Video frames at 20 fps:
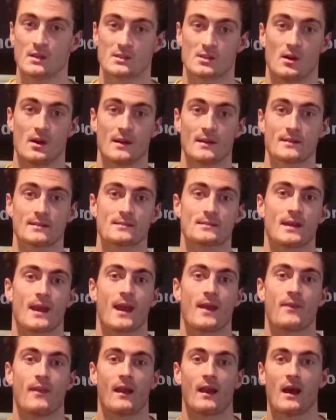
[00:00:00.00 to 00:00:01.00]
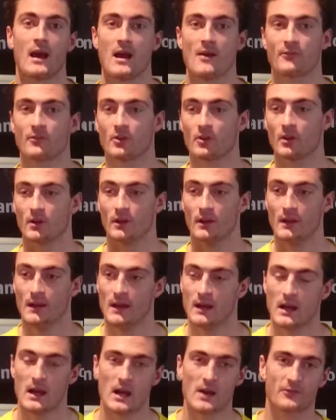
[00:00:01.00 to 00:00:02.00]
So I understand that after
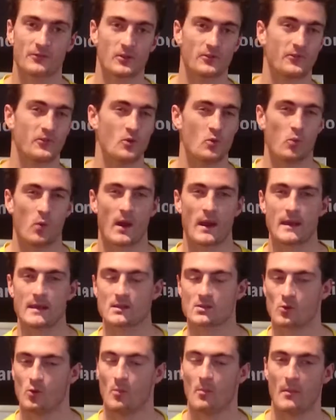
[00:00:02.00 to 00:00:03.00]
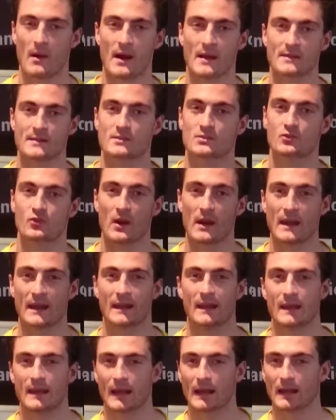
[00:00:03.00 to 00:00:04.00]
a few weeks or months, training
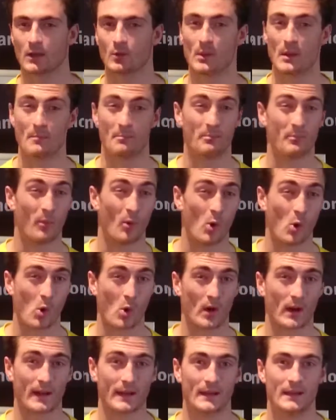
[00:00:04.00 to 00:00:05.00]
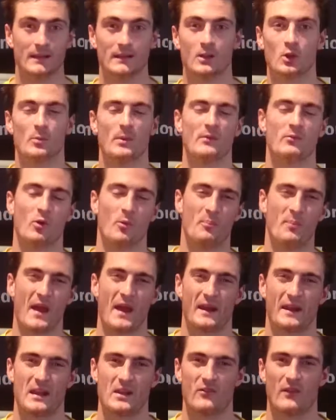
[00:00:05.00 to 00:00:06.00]
can get a little bit boring, a little bit
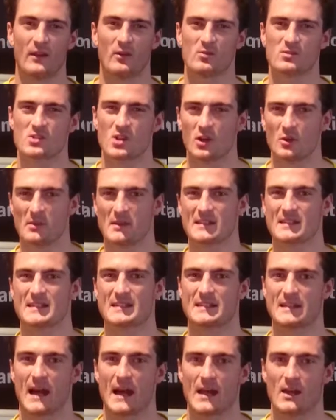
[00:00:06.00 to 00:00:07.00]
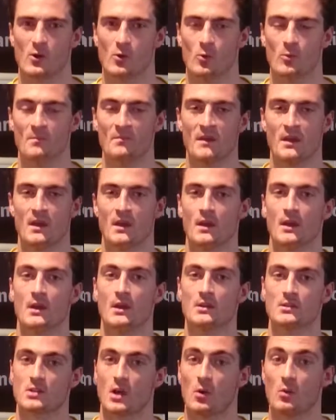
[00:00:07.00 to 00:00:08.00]
repetitive, and also a little bit stale.
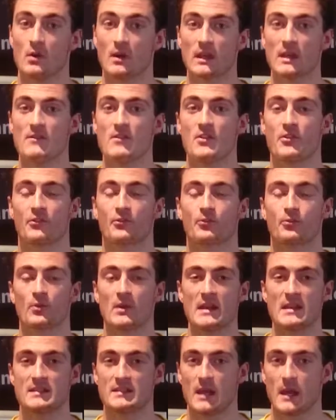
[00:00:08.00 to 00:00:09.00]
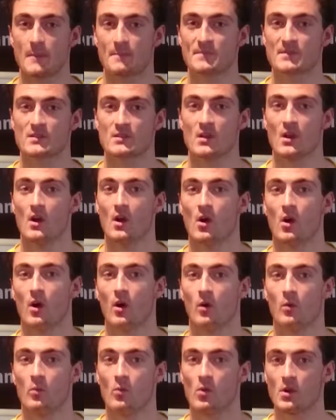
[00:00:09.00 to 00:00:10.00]
So I want to give you 3 tips
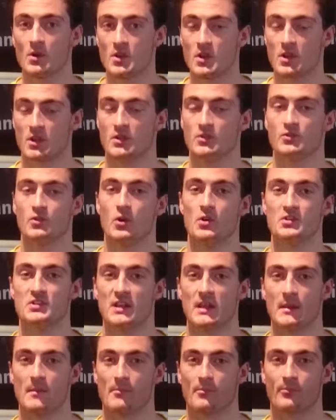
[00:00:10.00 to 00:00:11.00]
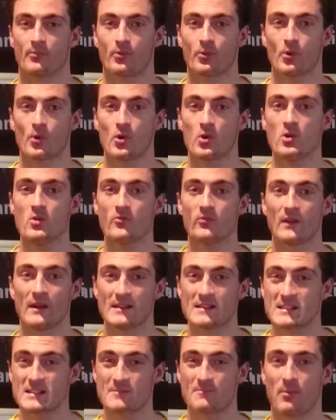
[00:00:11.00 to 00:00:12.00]
on what you can do to improve
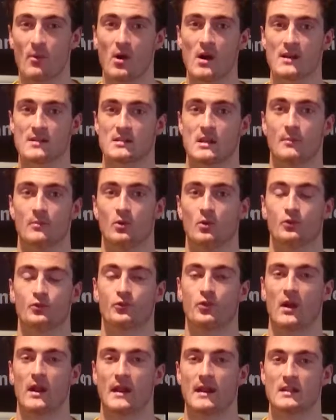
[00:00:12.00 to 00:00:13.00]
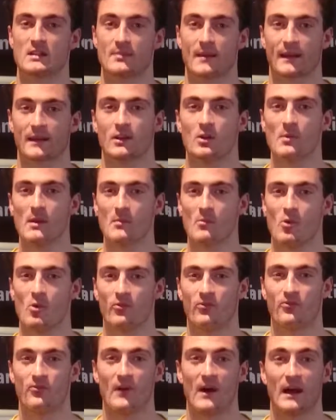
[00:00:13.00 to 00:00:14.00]
and spice up your training to make it a little bit
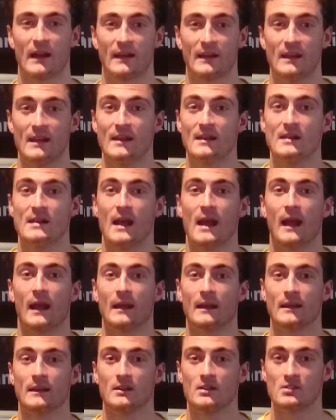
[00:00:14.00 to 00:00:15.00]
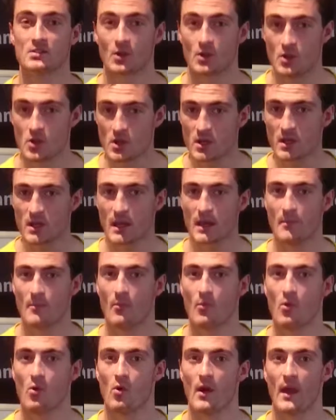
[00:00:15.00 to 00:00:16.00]
more fun and so you can get
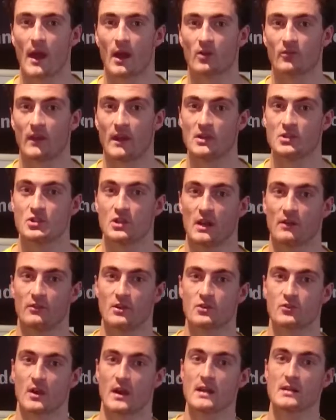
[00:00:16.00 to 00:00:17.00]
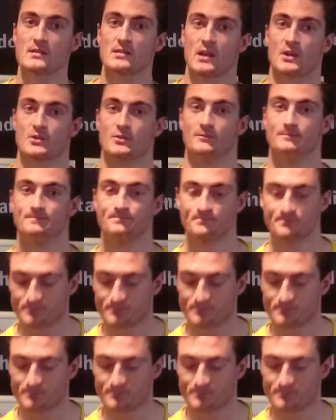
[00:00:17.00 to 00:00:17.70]
more out of each and every training session.